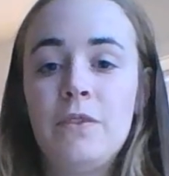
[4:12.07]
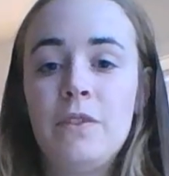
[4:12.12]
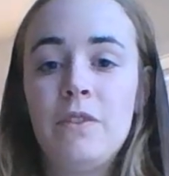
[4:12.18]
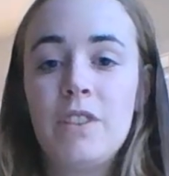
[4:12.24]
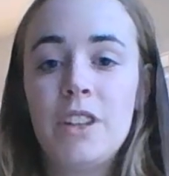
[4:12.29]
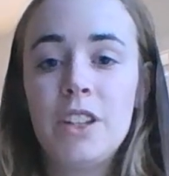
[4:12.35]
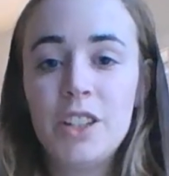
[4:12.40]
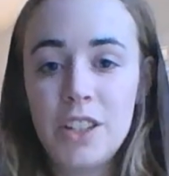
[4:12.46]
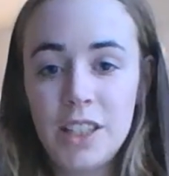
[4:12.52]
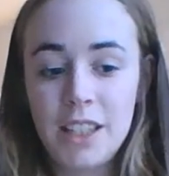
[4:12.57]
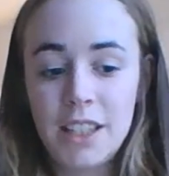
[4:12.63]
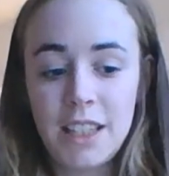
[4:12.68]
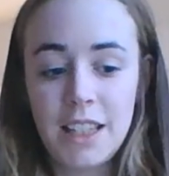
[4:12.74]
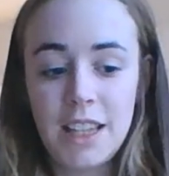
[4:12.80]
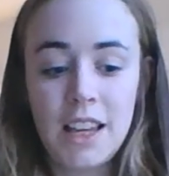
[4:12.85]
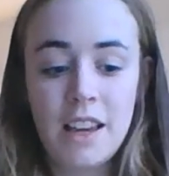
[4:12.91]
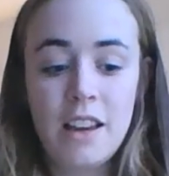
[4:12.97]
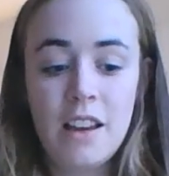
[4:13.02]

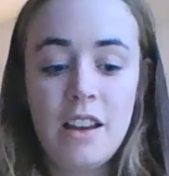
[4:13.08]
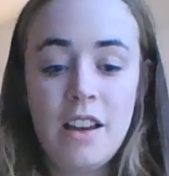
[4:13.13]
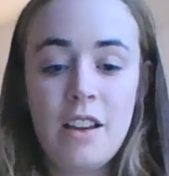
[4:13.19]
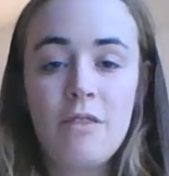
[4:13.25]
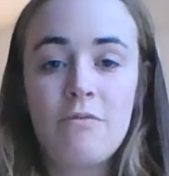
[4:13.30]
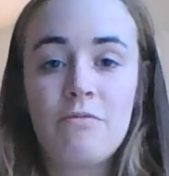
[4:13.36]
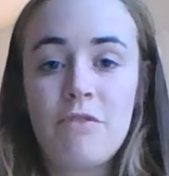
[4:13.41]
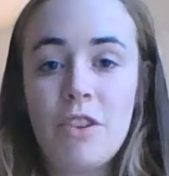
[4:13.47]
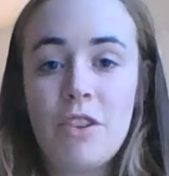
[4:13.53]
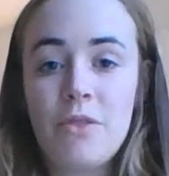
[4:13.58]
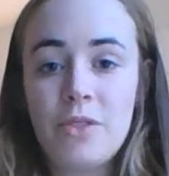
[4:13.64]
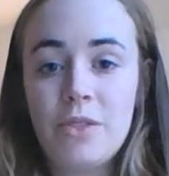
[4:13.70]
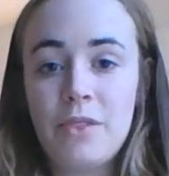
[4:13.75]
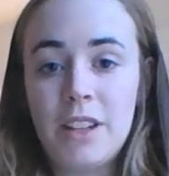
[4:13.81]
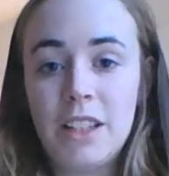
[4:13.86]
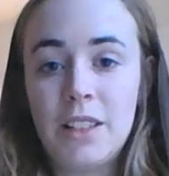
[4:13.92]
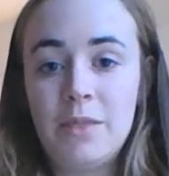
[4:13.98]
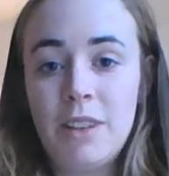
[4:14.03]
viciously wrote
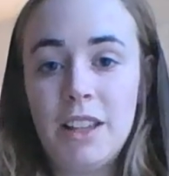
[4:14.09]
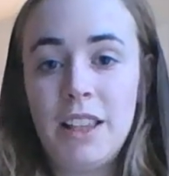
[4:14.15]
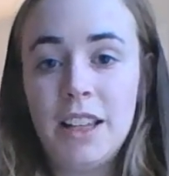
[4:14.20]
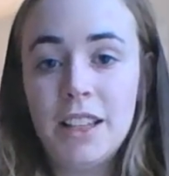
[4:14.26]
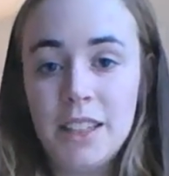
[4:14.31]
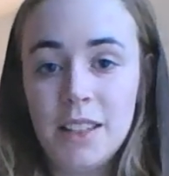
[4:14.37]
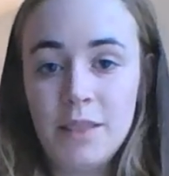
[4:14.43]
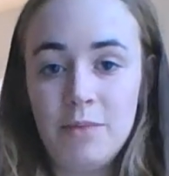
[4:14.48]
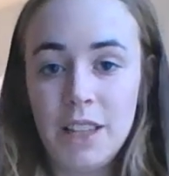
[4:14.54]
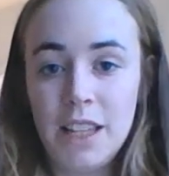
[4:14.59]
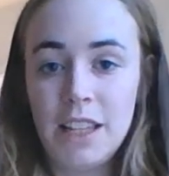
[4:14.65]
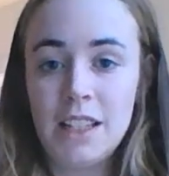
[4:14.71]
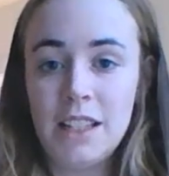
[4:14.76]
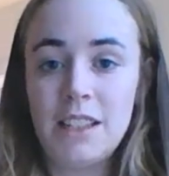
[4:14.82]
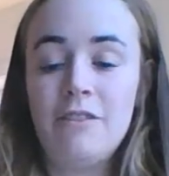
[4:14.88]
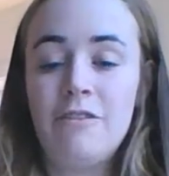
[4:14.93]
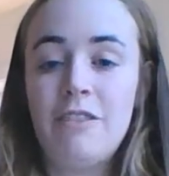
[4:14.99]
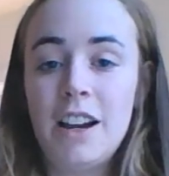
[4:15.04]
the rest of my lesson
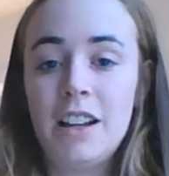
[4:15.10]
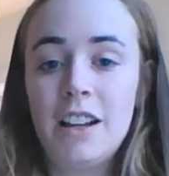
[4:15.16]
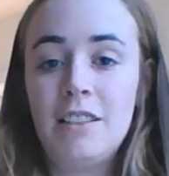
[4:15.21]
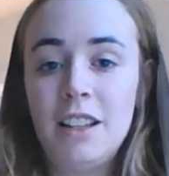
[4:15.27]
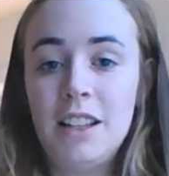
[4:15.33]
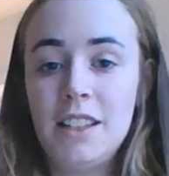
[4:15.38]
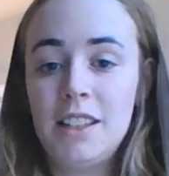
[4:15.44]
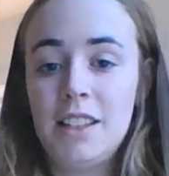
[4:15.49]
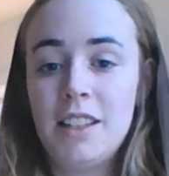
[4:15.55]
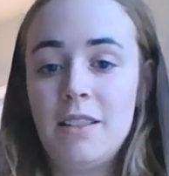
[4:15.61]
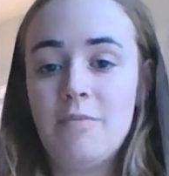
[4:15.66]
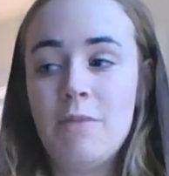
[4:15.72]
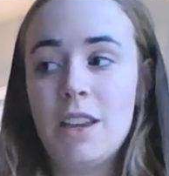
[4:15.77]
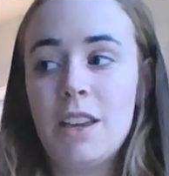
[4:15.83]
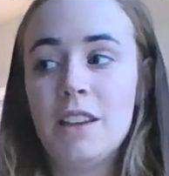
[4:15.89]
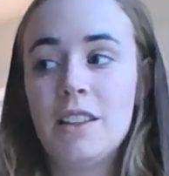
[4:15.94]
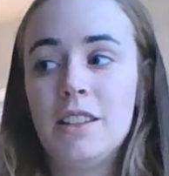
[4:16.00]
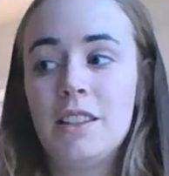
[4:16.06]
plans and finalized them
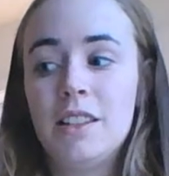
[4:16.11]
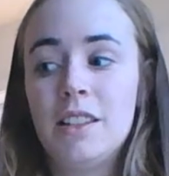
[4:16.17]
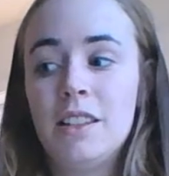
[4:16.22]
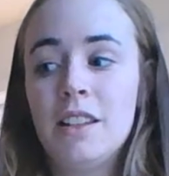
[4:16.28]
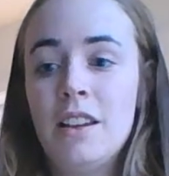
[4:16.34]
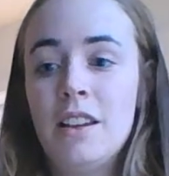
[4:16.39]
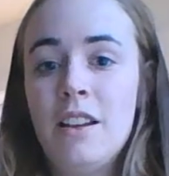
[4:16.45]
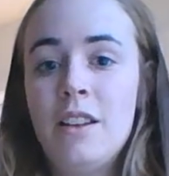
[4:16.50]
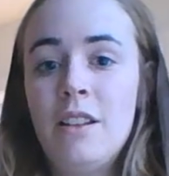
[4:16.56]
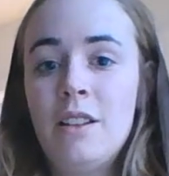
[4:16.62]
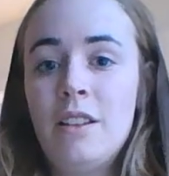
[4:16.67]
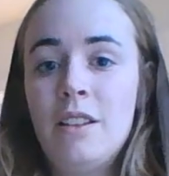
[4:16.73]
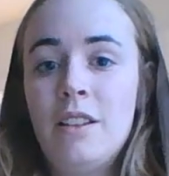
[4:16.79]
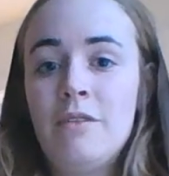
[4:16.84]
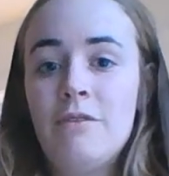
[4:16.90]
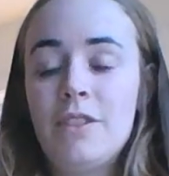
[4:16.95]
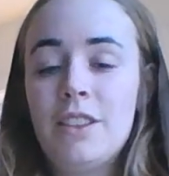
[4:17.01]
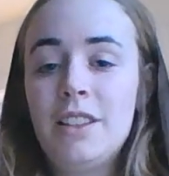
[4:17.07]
because
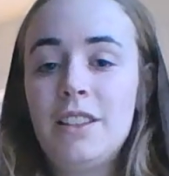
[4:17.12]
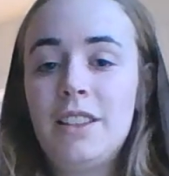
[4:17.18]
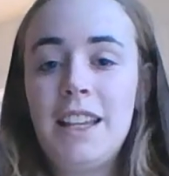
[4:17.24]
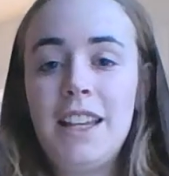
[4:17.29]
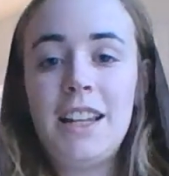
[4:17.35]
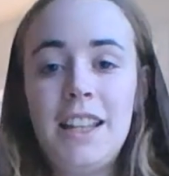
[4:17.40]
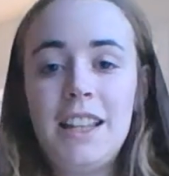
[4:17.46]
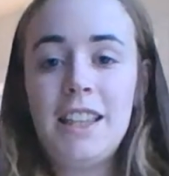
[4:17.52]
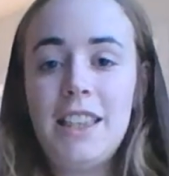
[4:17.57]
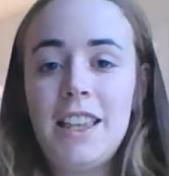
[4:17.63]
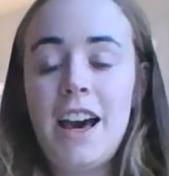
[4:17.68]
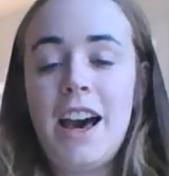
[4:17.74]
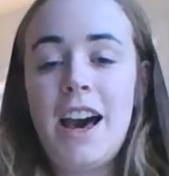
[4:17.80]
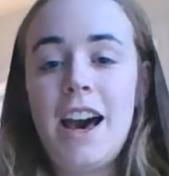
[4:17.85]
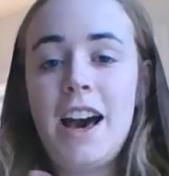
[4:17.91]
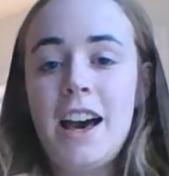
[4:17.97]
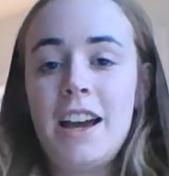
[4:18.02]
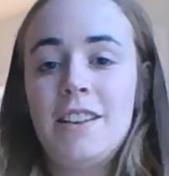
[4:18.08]
for the lady
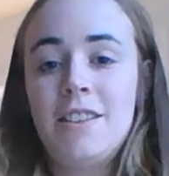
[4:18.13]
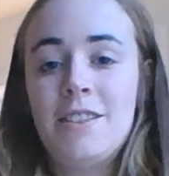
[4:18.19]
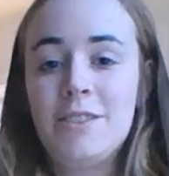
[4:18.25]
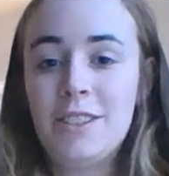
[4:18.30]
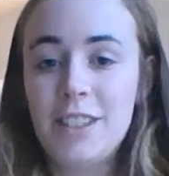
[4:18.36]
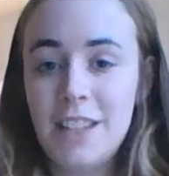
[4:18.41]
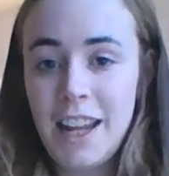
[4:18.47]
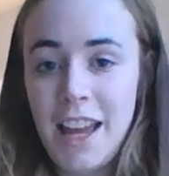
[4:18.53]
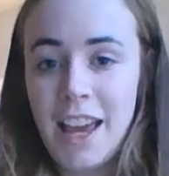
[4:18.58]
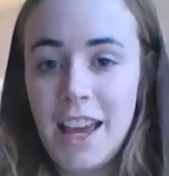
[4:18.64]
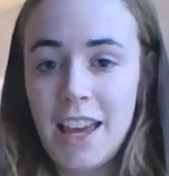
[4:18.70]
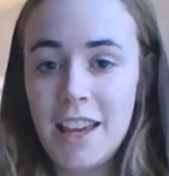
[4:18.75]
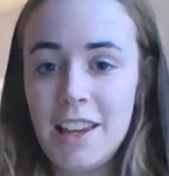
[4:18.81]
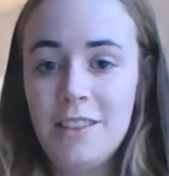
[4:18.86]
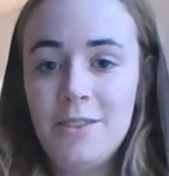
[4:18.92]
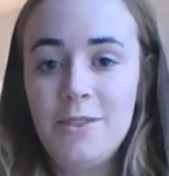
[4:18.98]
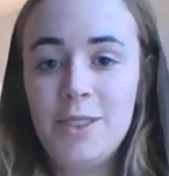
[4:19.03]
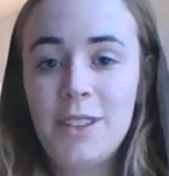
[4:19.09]
that I know
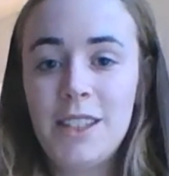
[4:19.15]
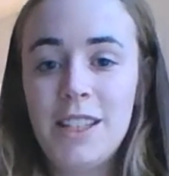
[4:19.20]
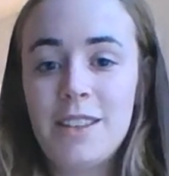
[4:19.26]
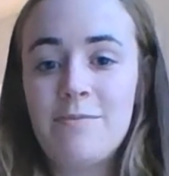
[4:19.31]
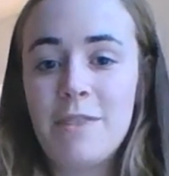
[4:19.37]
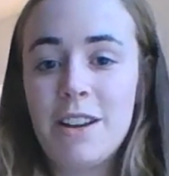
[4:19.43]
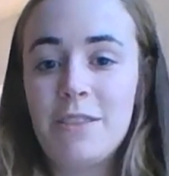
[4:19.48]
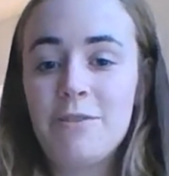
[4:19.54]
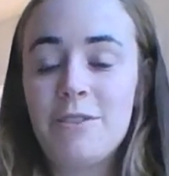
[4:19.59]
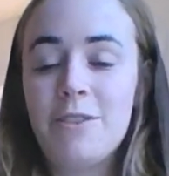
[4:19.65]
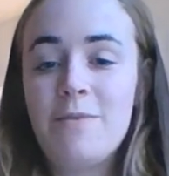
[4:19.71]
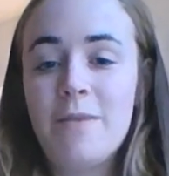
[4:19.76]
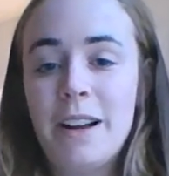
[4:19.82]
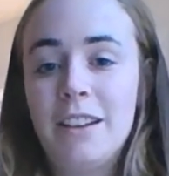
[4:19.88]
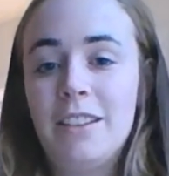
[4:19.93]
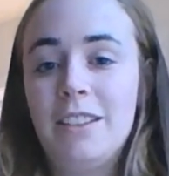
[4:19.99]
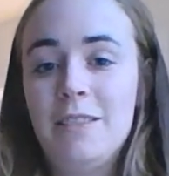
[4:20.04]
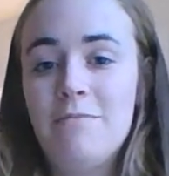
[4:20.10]
today and who's like my role
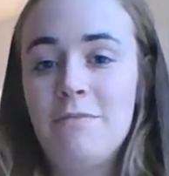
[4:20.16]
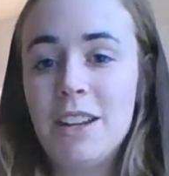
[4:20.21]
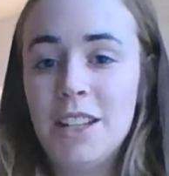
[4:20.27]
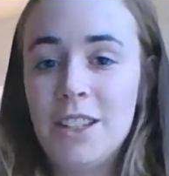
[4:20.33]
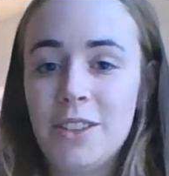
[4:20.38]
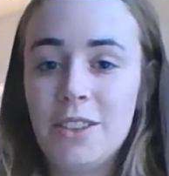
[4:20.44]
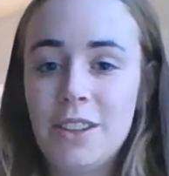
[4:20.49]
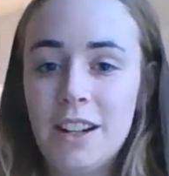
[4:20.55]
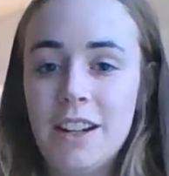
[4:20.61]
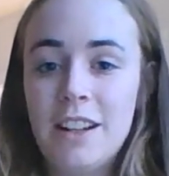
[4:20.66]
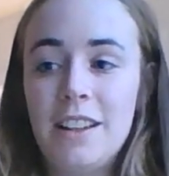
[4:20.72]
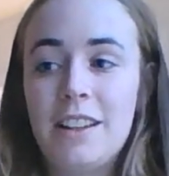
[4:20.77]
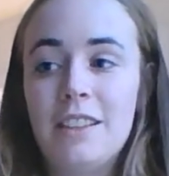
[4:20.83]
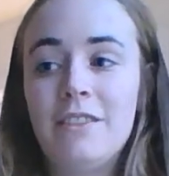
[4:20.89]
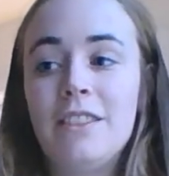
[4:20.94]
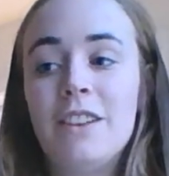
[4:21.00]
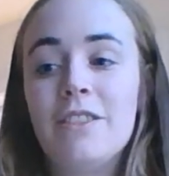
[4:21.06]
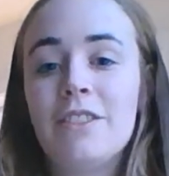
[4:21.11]
model and mentor, and
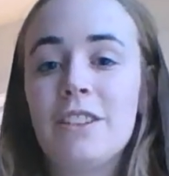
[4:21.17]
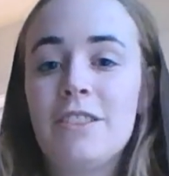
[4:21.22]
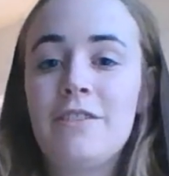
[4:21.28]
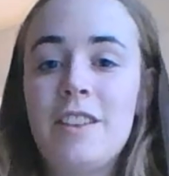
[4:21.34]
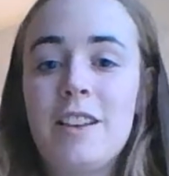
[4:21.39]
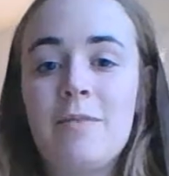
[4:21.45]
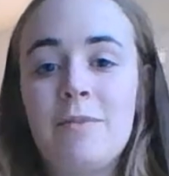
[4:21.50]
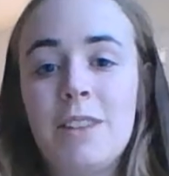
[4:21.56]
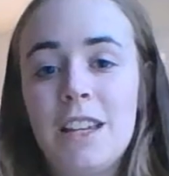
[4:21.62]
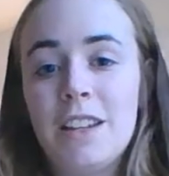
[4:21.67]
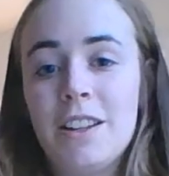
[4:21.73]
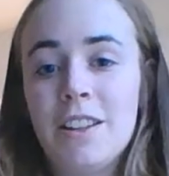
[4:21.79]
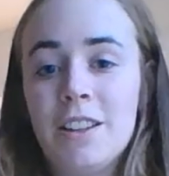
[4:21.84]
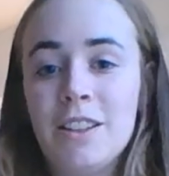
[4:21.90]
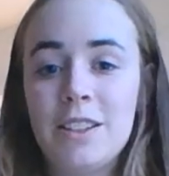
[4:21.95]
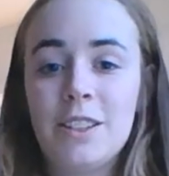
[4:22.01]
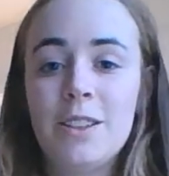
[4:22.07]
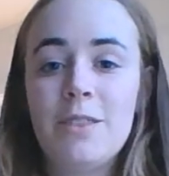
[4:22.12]
I love her family and
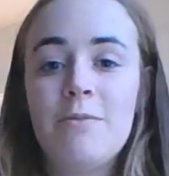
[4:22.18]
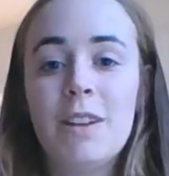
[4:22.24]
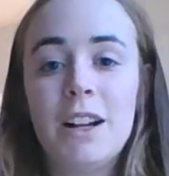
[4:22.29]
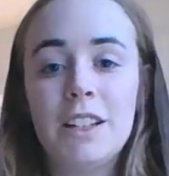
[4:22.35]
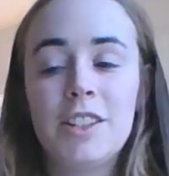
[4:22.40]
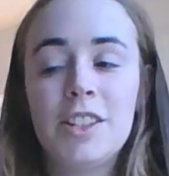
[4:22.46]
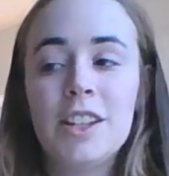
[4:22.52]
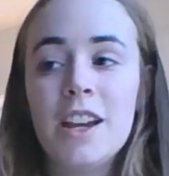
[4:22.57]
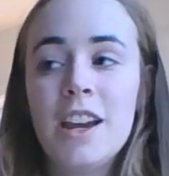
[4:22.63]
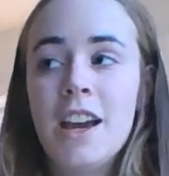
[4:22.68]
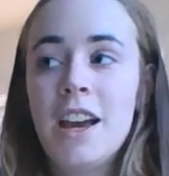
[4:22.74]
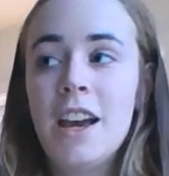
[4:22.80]
her so much,